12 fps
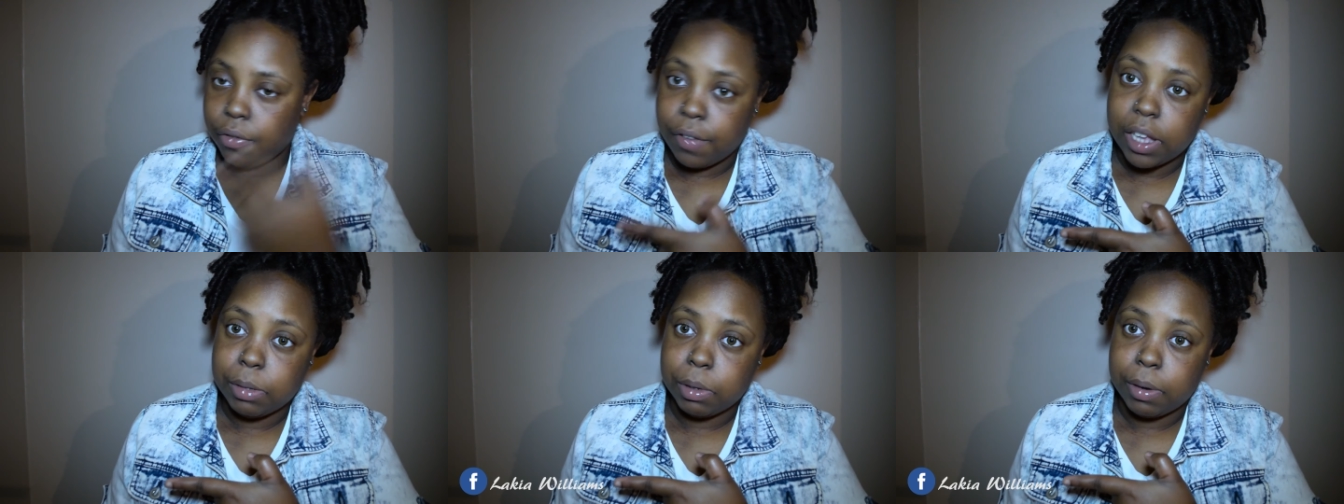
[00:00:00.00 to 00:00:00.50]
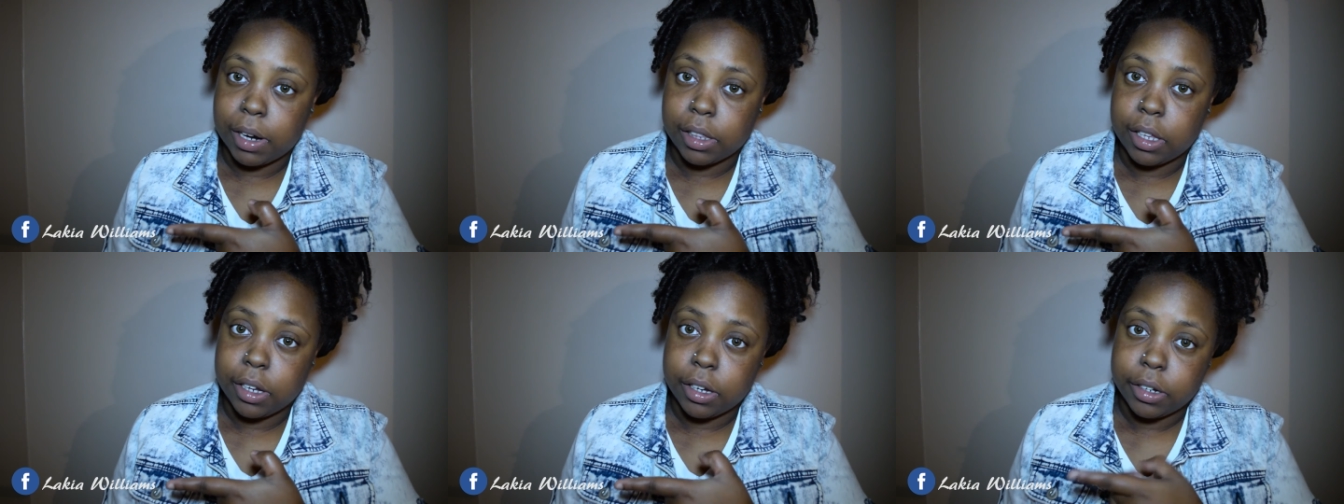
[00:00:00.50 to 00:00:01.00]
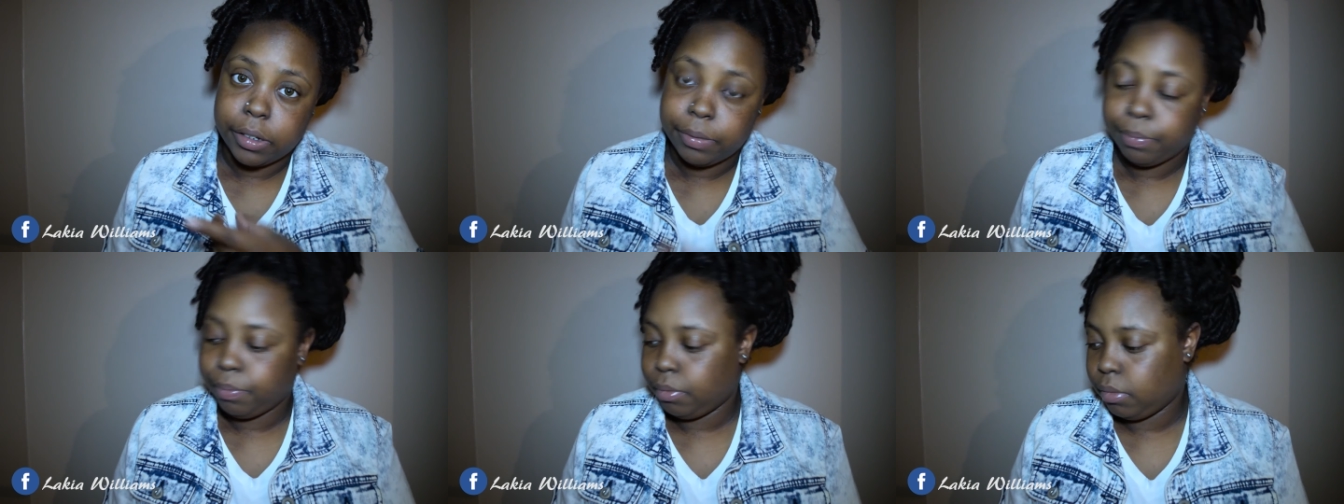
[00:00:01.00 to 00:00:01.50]
Facebook right there,
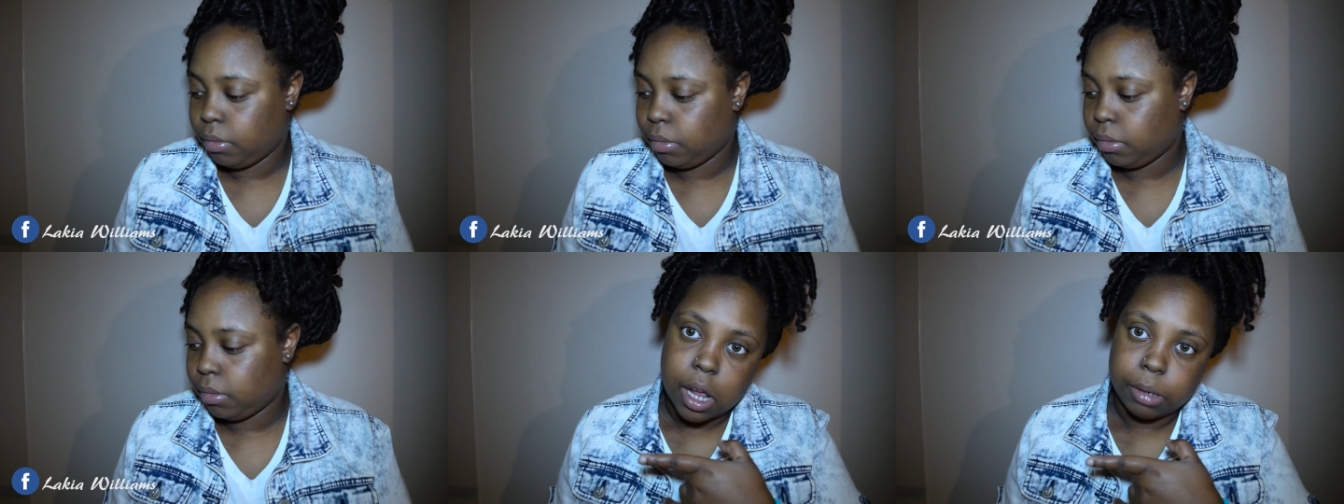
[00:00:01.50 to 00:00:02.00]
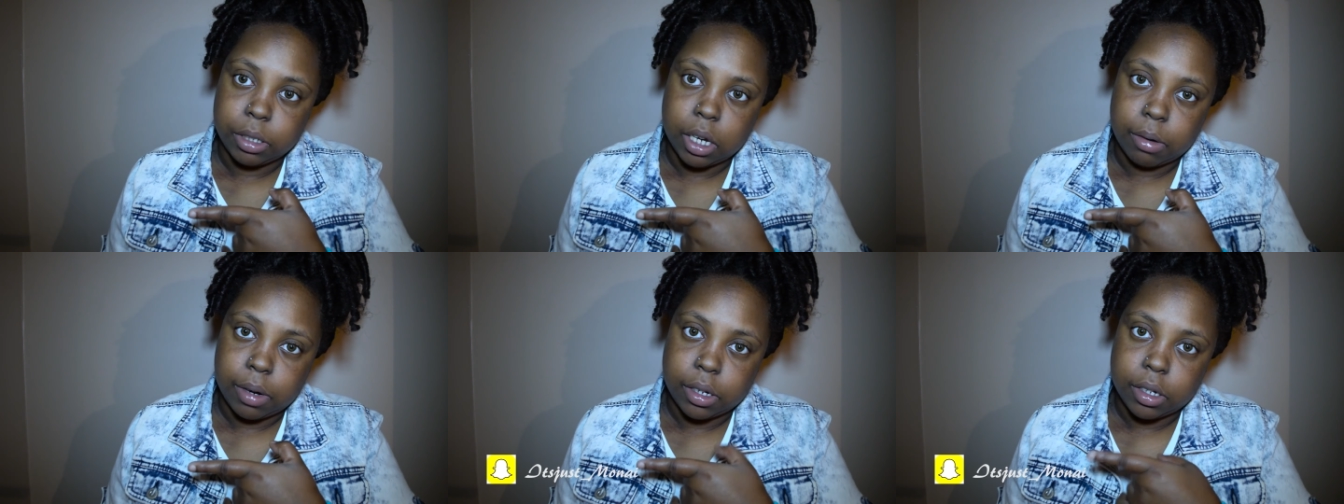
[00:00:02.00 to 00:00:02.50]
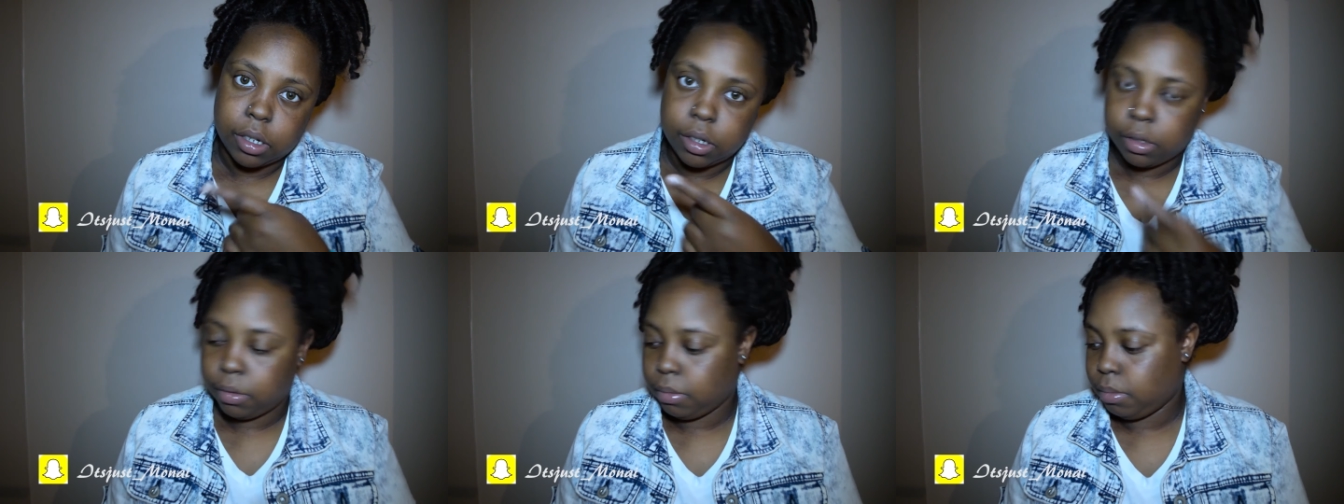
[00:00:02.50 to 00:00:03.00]
Snapchat
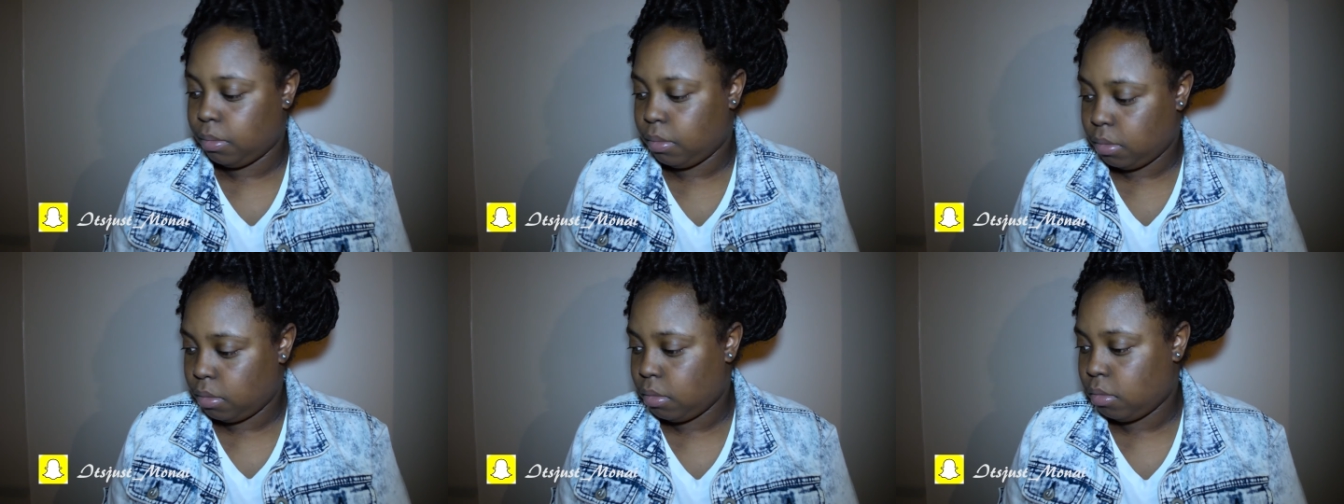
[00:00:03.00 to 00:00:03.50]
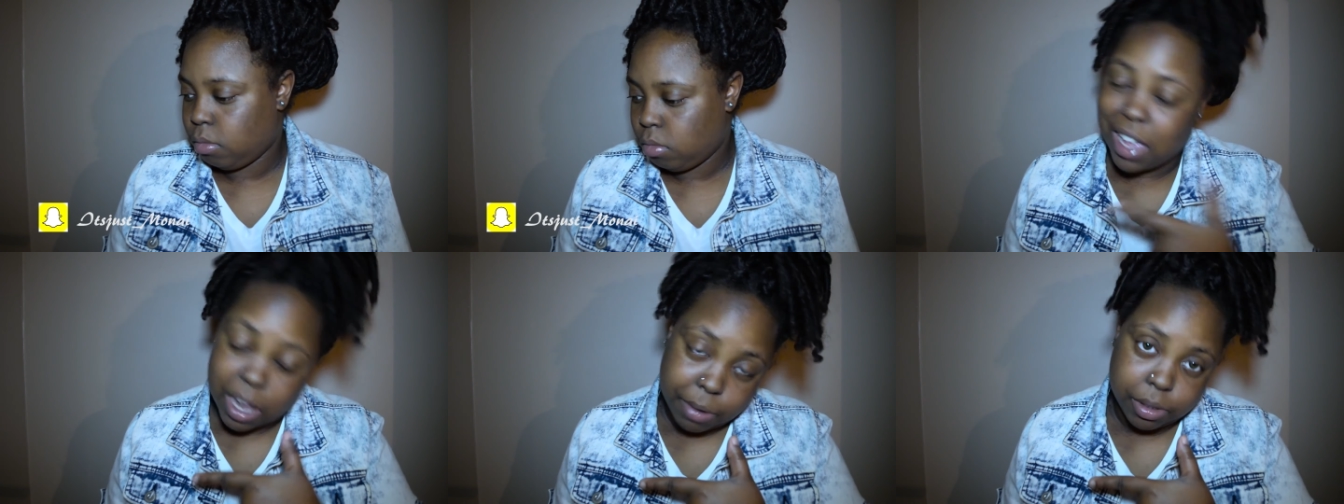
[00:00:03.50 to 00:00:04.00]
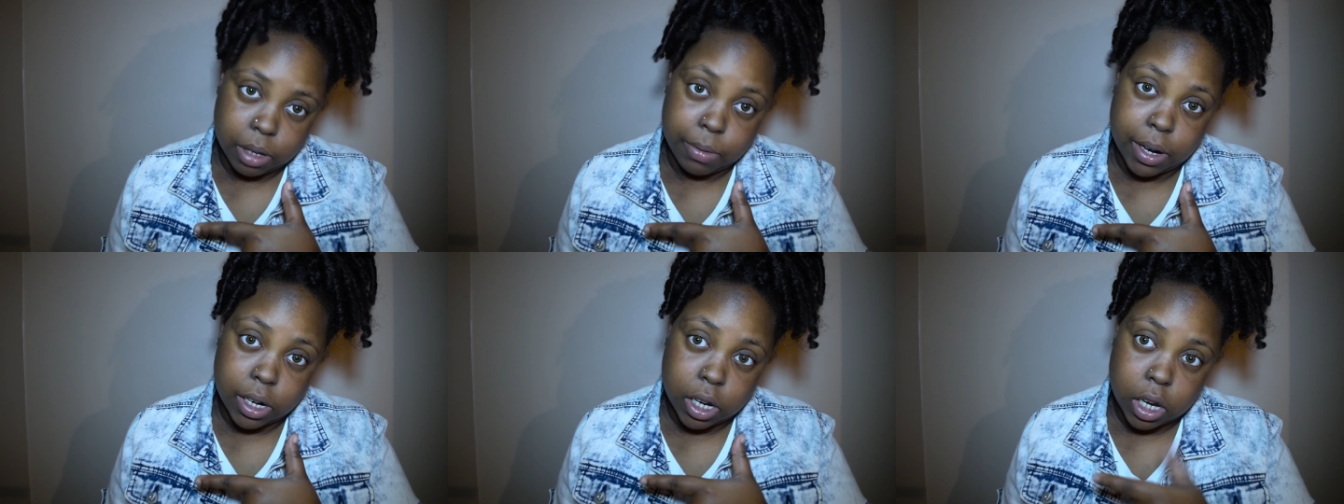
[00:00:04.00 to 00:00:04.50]
right there, everything
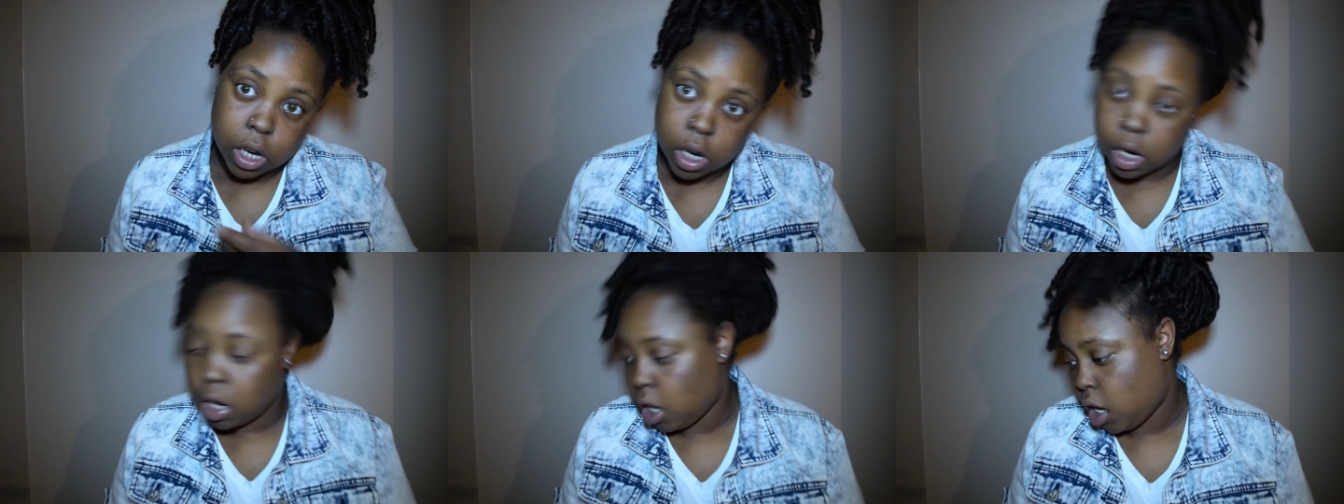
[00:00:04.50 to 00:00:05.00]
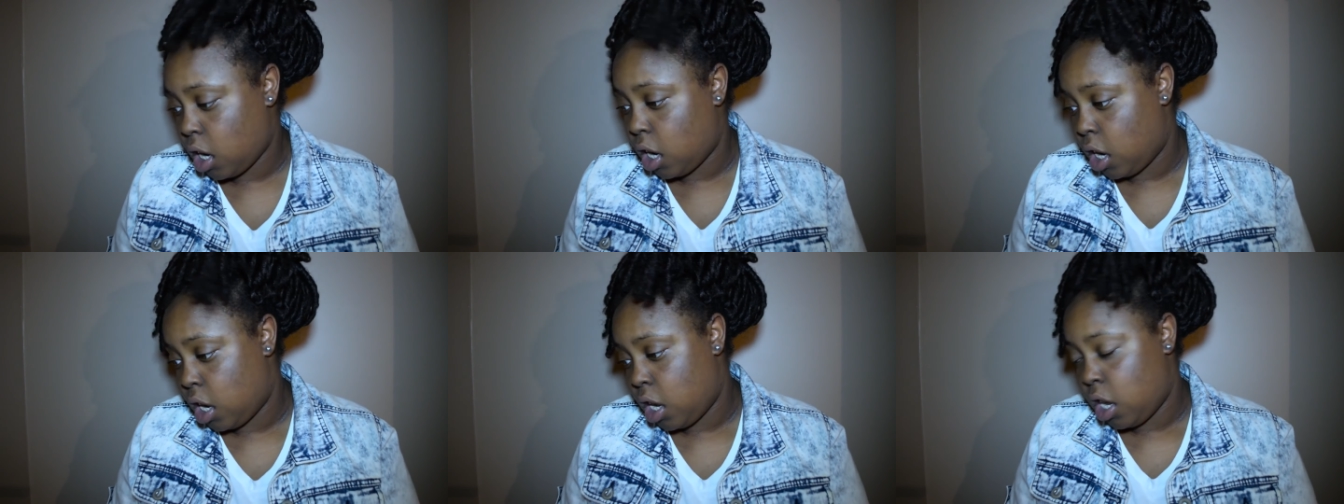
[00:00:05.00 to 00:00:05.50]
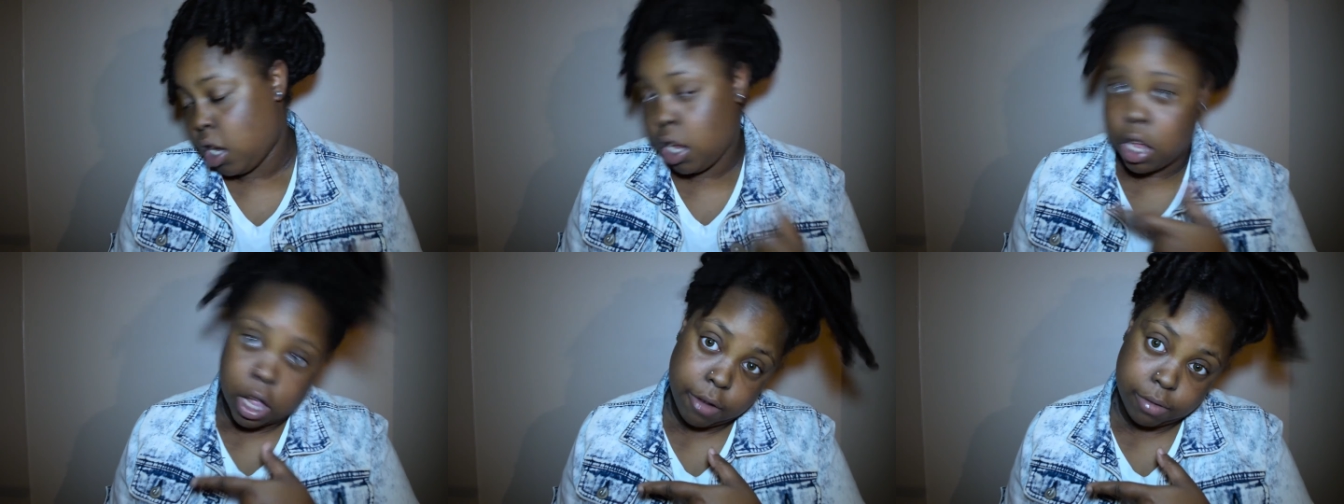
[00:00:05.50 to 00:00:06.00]
right there,
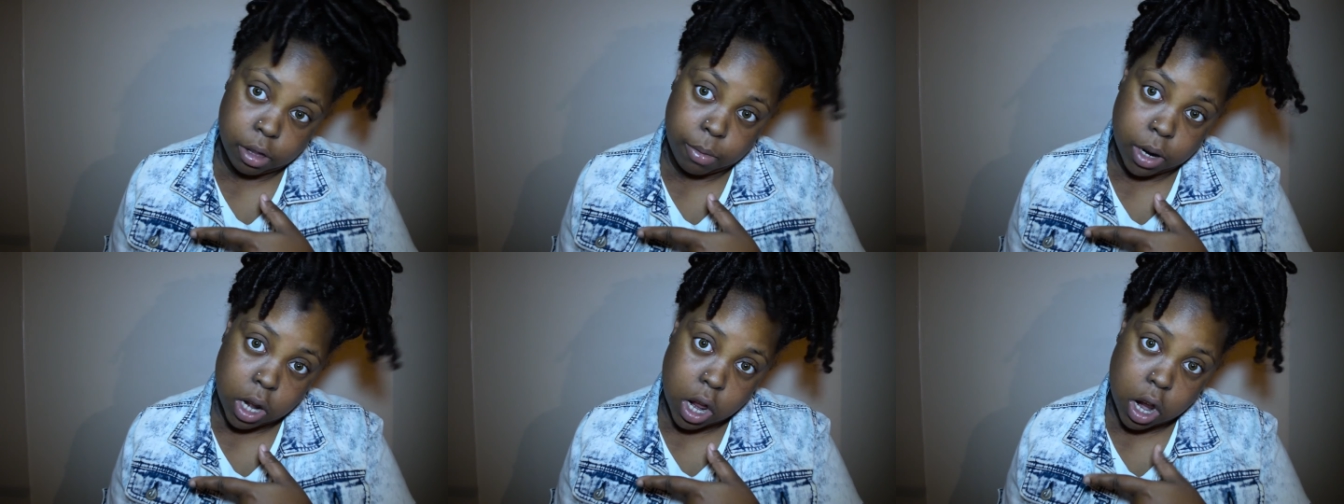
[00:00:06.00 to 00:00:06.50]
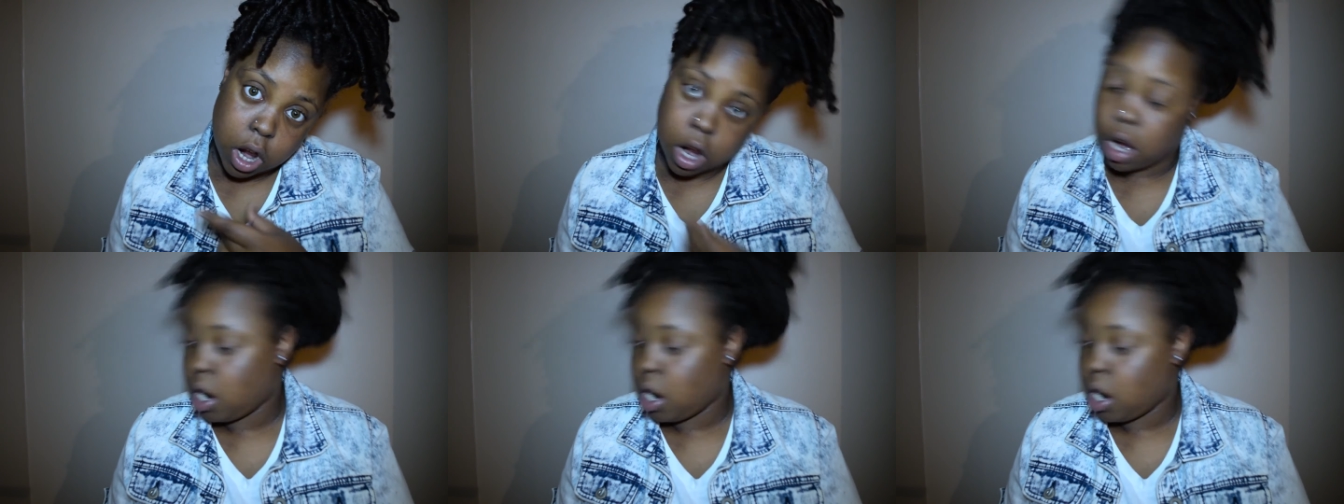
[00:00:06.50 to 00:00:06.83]
everything right there,